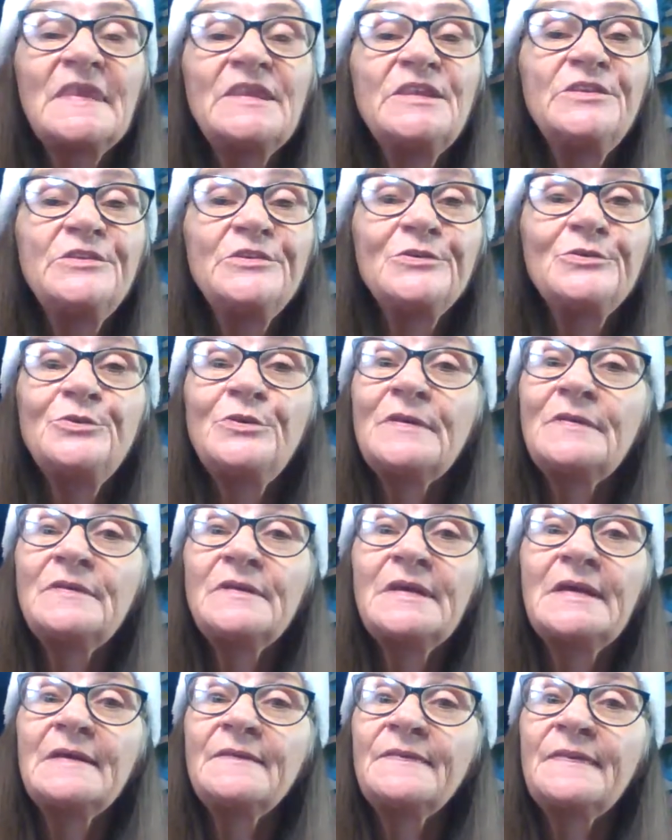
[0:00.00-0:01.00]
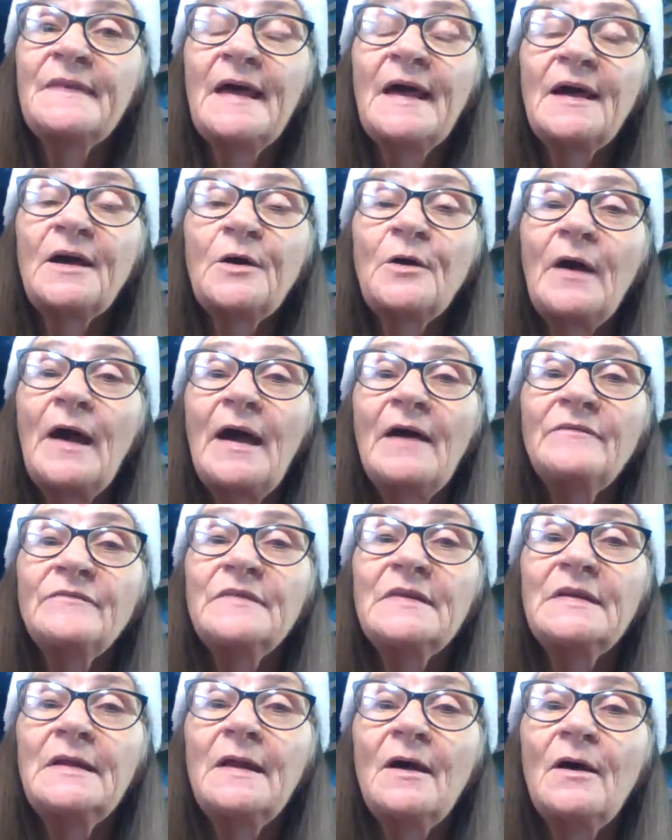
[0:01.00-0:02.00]
do you get that
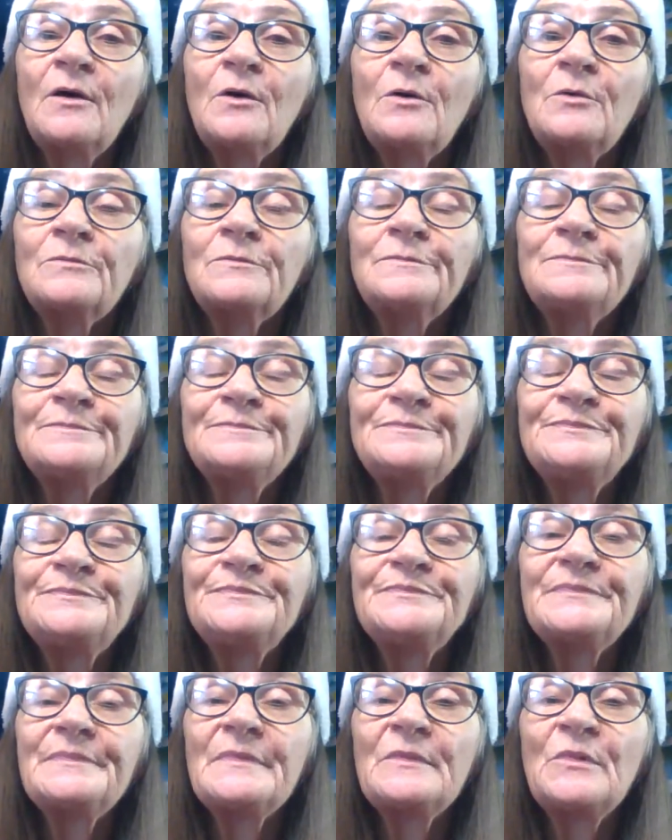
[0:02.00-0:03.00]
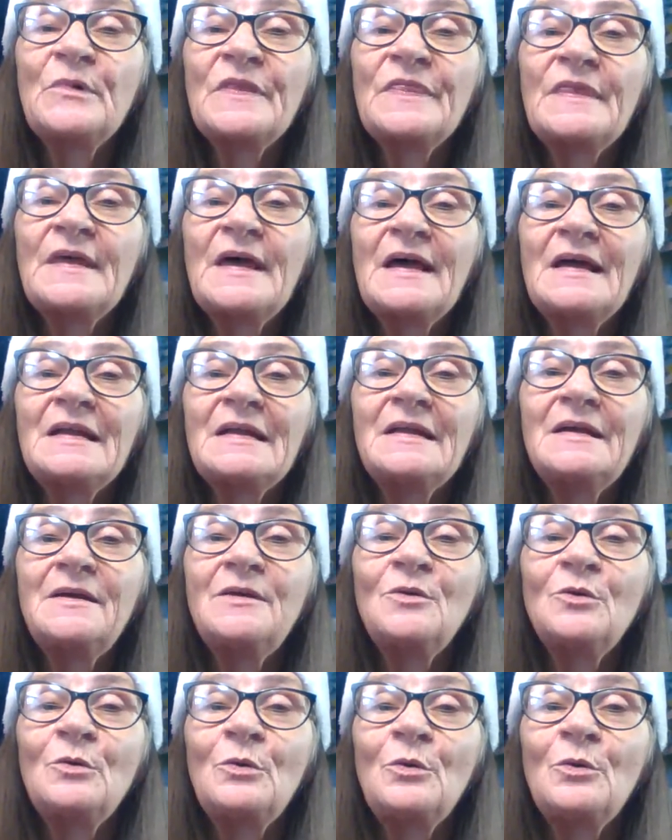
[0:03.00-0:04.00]
crafting on um, with that
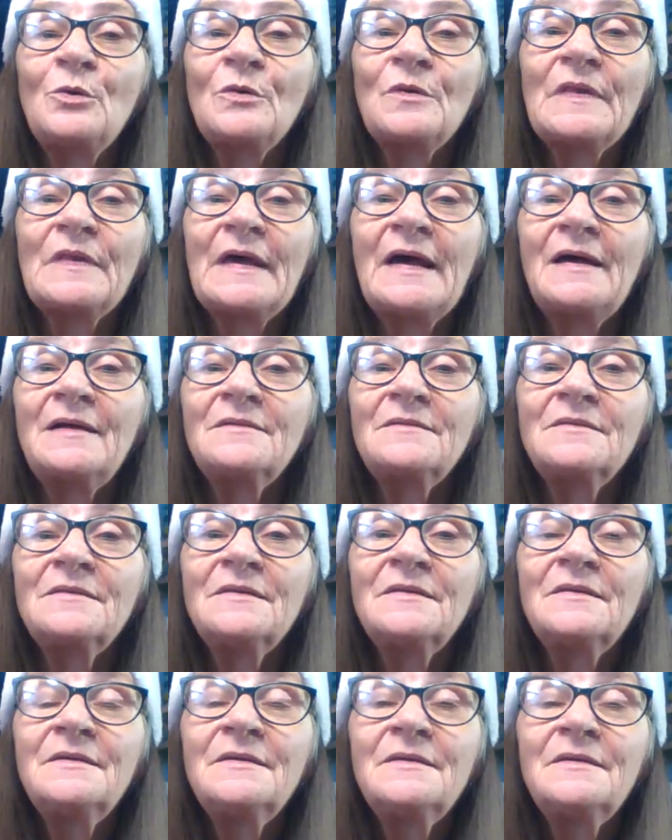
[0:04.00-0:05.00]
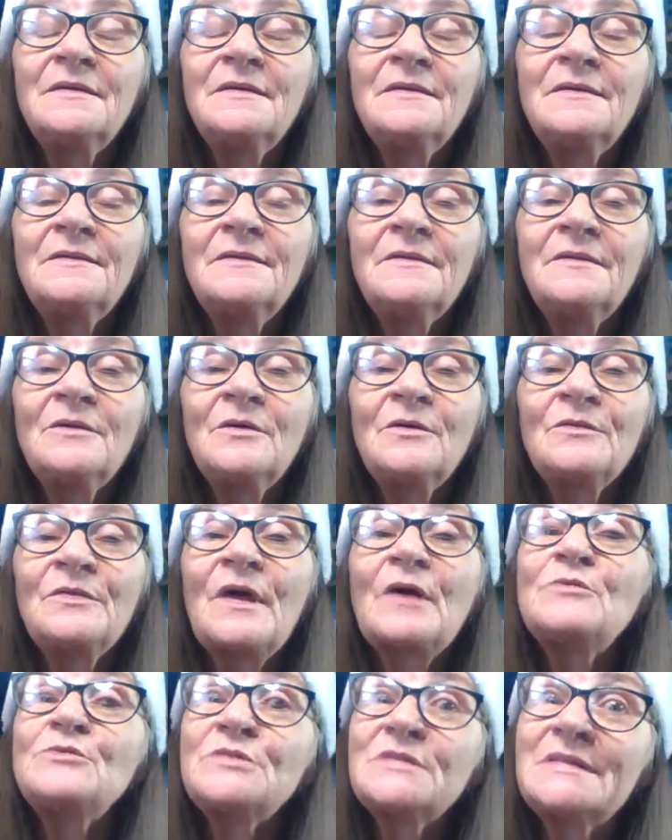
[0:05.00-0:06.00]
needle or that
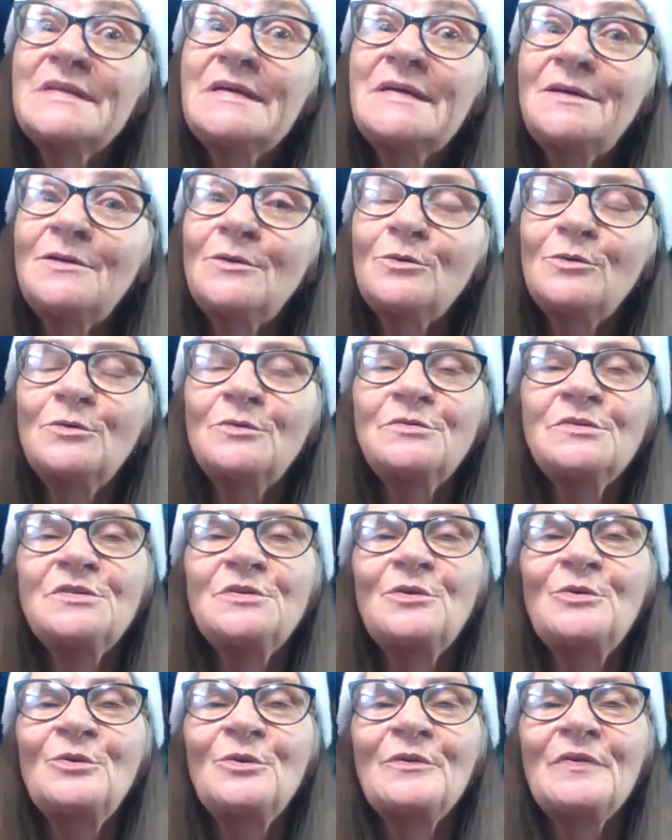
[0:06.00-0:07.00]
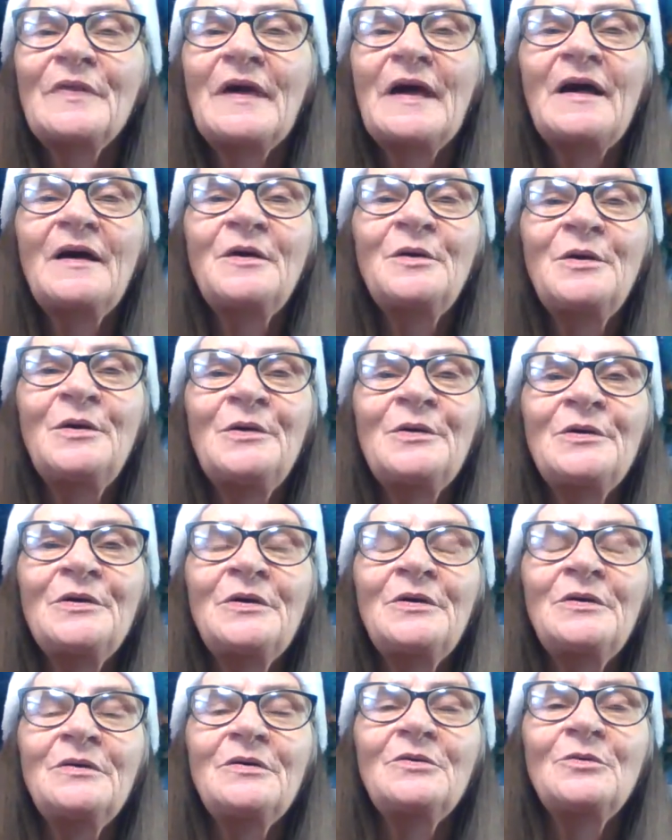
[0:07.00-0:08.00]
those needles or that
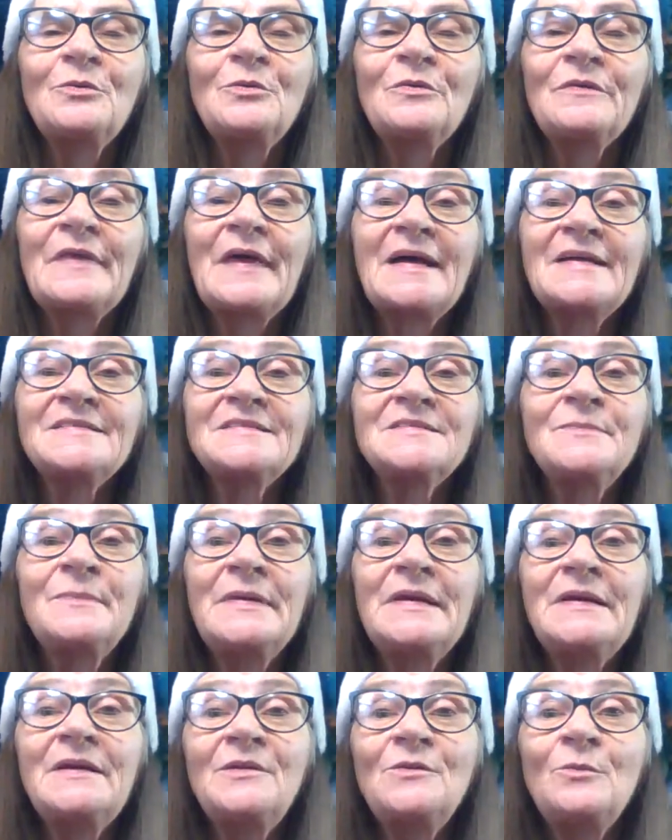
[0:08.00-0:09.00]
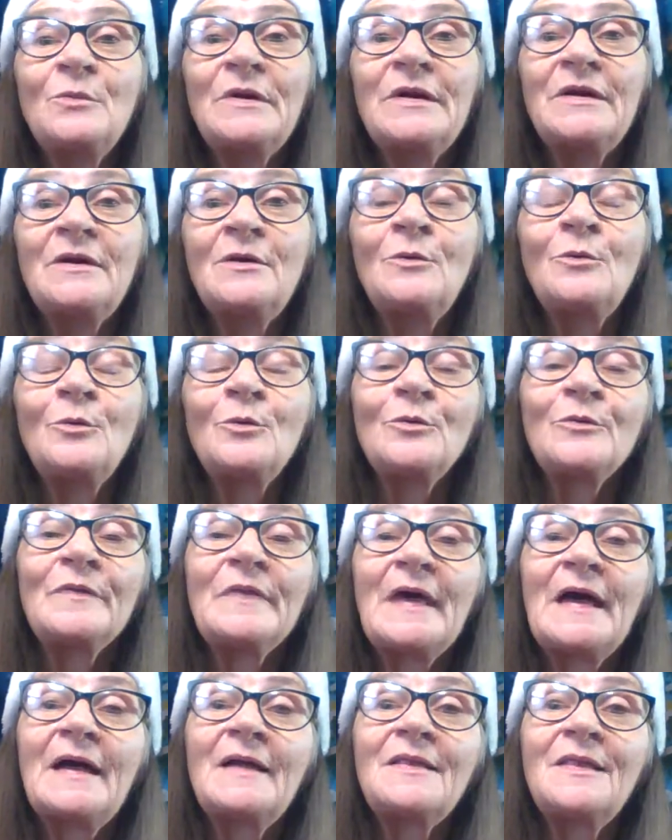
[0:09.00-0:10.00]
hook or that spinning wheel or
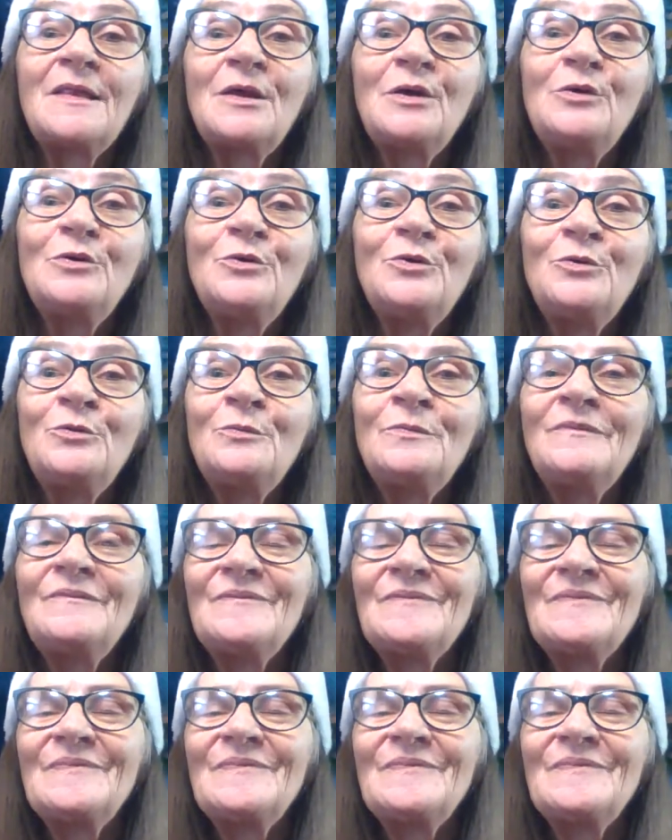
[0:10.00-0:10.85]
that loom.